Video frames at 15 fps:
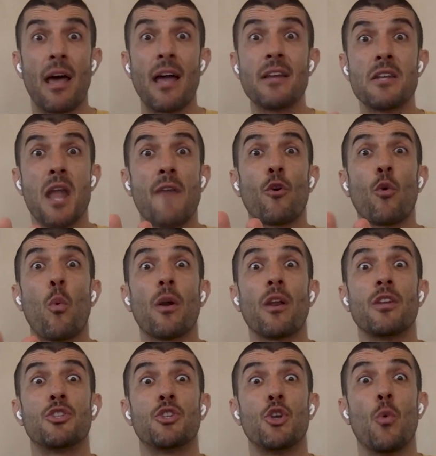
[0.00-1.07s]
but I never
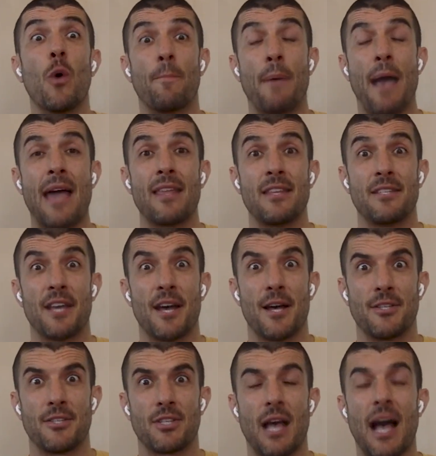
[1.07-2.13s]
want to do what Paddy
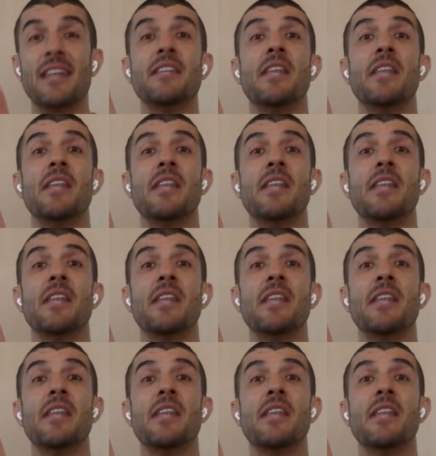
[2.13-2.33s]
does.